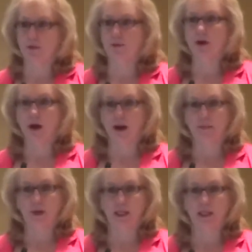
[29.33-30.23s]
we were
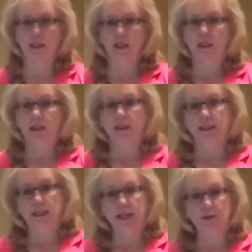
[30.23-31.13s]
hybrid. And the
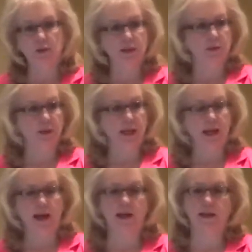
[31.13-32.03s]
EHR that we
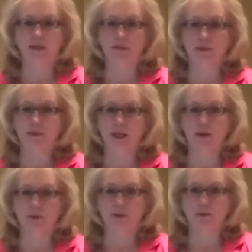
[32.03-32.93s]
had, even though my
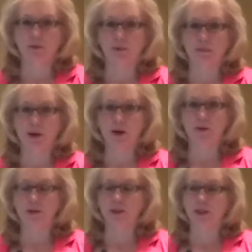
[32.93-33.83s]
coders were
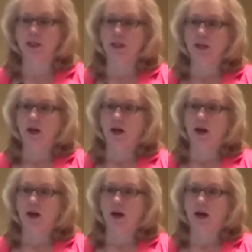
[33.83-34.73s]
remote,
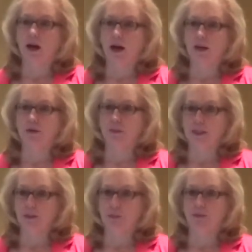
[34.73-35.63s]
I or my
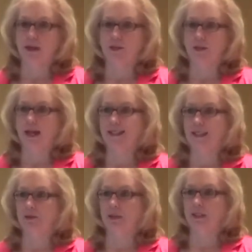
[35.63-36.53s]
supervisor had to
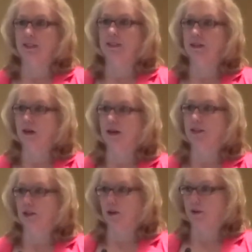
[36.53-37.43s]
get on and
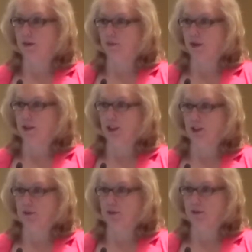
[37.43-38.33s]
assign to all their work
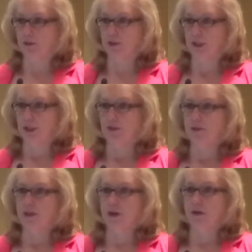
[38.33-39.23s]
queues.
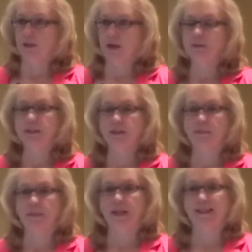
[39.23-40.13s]
So that was
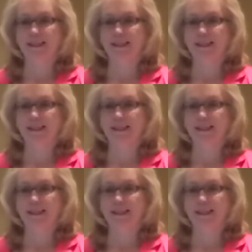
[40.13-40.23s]
something